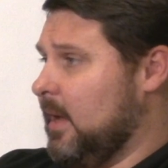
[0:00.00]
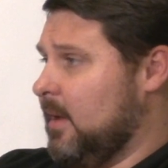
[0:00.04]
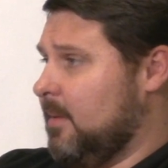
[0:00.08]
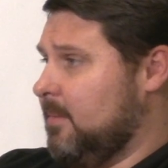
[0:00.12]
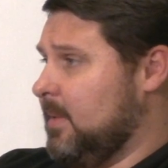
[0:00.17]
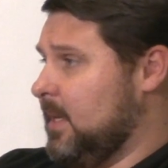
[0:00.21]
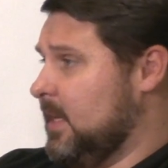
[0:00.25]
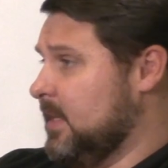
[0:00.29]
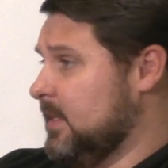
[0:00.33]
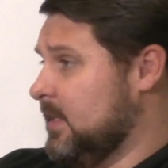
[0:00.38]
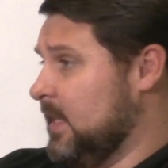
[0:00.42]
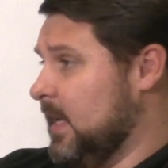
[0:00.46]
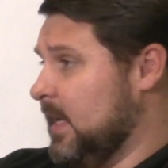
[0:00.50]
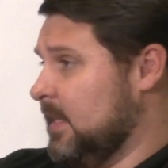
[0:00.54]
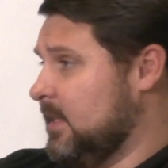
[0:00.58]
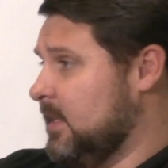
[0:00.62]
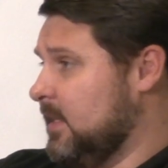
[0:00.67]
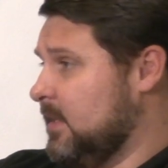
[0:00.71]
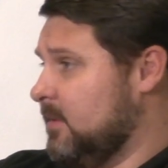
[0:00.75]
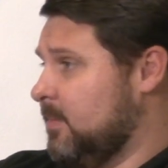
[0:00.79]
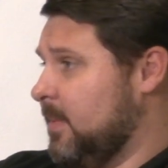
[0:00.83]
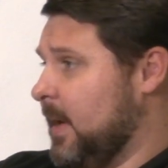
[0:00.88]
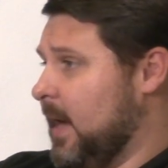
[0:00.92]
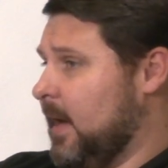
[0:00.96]
because that's
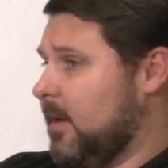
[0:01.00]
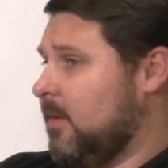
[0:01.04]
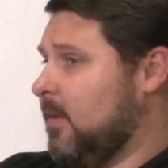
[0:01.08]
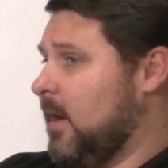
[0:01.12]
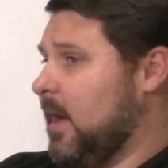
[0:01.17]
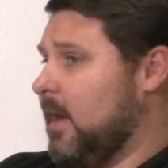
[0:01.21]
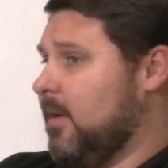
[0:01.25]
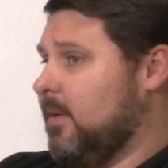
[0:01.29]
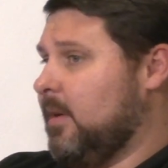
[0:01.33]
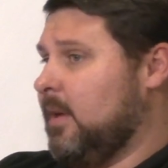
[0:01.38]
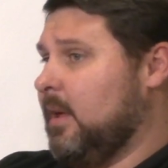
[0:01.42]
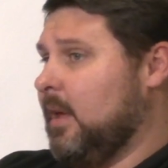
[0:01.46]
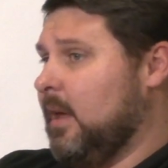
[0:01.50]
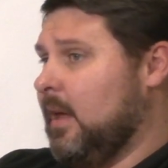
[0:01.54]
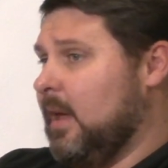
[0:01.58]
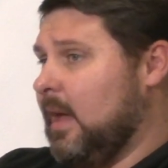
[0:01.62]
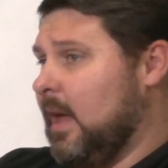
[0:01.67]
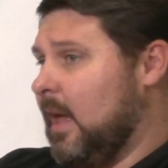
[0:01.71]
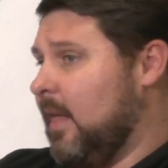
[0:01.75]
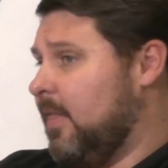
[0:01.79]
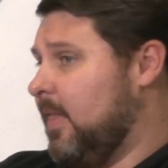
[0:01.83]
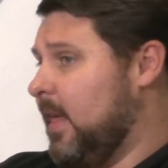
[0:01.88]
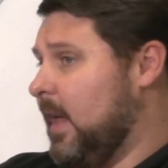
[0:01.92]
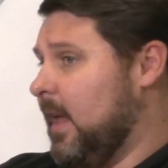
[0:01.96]
his background.
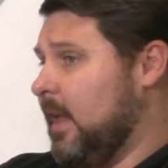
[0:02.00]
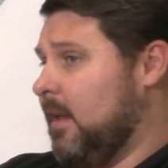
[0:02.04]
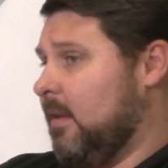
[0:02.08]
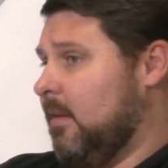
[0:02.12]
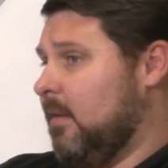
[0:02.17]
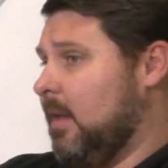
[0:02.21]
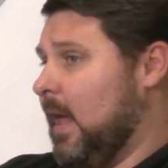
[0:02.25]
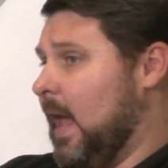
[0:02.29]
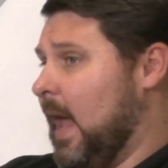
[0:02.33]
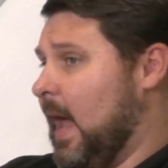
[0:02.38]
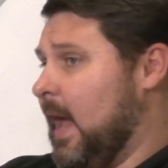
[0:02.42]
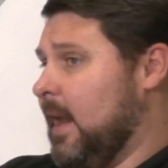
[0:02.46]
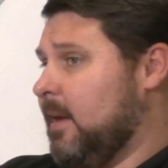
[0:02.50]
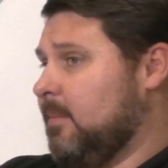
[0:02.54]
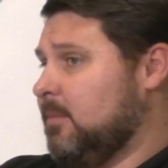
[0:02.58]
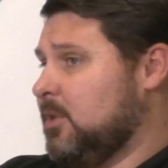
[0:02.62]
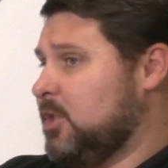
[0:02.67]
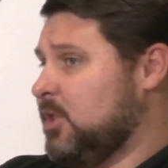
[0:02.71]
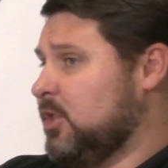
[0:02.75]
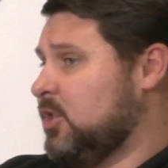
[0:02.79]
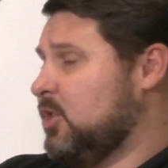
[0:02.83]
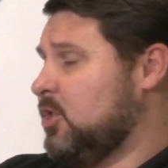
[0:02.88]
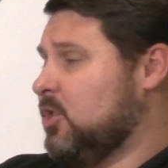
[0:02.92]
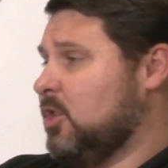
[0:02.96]
And then Adam
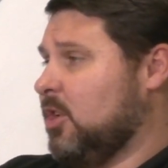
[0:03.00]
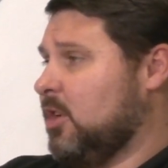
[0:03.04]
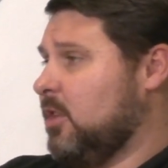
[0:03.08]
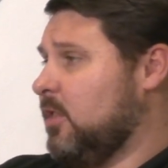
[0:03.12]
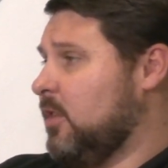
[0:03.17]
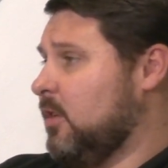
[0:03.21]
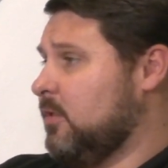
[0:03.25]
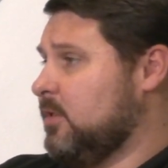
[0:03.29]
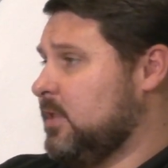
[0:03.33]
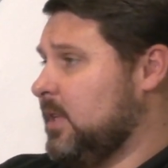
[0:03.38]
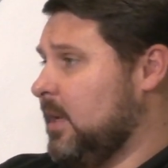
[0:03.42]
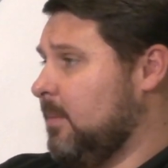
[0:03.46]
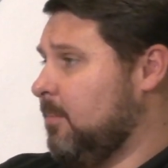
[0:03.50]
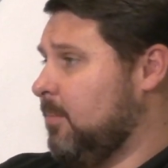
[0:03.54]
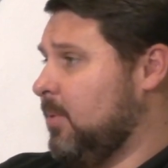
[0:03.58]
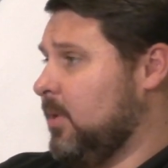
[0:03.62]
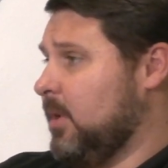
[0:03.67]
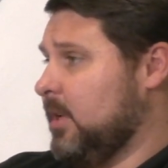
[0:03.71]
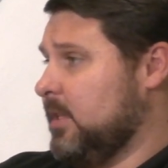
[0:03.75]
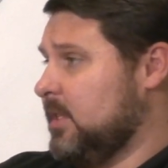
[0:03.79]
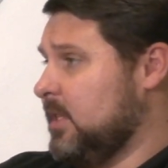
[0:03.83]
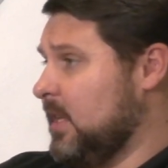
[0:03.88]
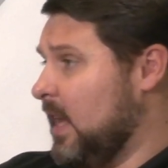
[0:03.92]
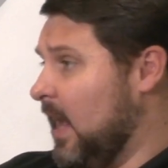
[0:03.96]
just took those
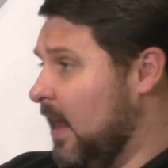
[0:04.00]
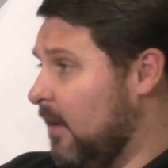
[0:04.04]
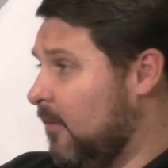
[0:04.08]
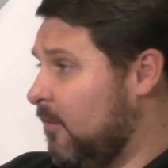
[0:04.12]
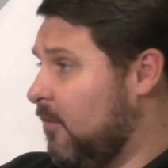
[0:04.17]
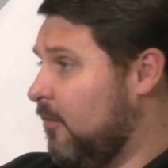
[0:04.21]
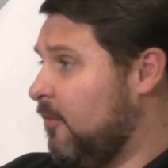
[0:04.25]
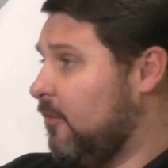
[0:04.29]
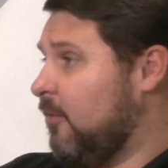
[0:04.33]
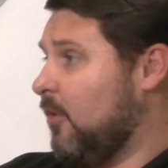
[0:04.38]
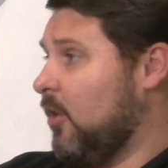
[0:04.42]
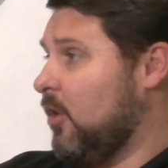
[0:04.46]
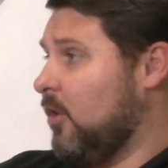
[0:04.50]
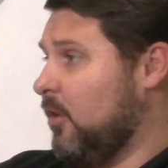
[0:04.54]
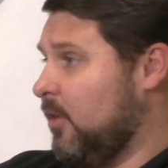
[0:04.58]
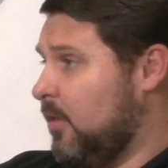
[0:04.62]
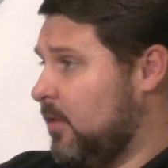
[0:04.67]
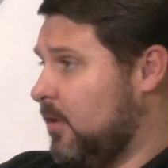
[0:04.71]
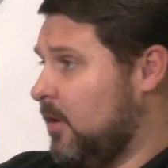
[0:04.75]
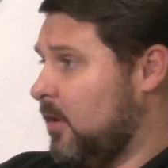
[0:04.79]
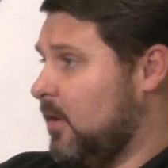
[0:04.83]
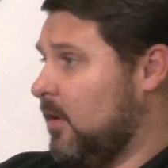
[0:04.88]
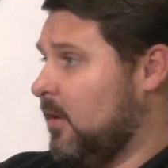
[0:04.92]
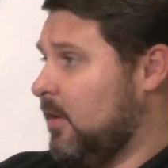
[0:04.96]
inputs and
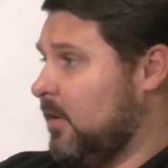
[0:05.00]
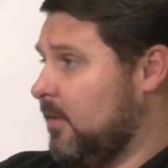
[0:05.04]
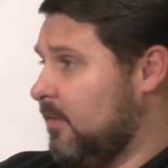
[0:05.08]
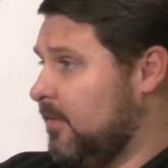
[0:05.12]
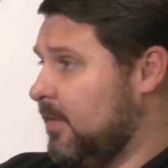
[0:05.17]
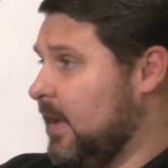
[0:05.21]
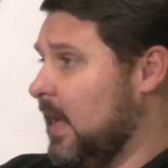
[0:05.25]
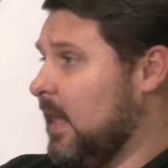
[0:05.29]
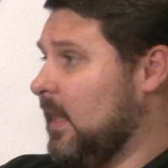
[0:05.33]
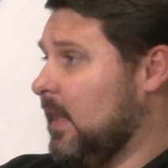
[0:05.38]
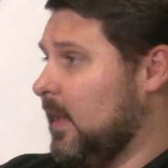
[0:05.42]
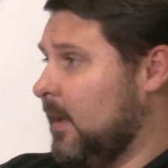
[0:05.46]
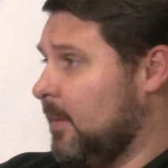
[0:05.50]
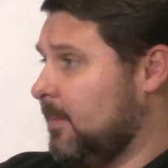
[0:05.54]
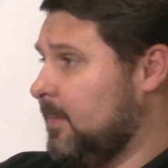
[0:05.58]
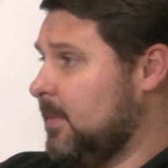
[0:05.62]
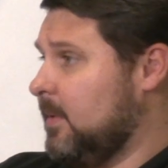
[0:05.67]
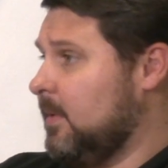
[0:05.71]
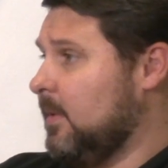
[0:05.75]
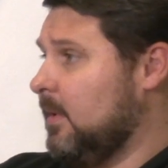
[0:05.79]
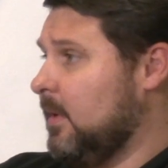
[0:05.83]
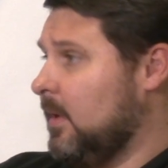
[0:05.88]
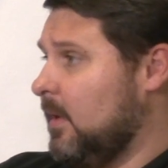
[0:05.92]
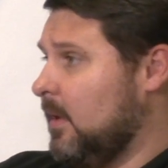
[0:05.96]
further
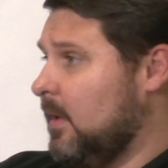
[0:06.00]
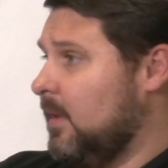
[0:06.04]
developed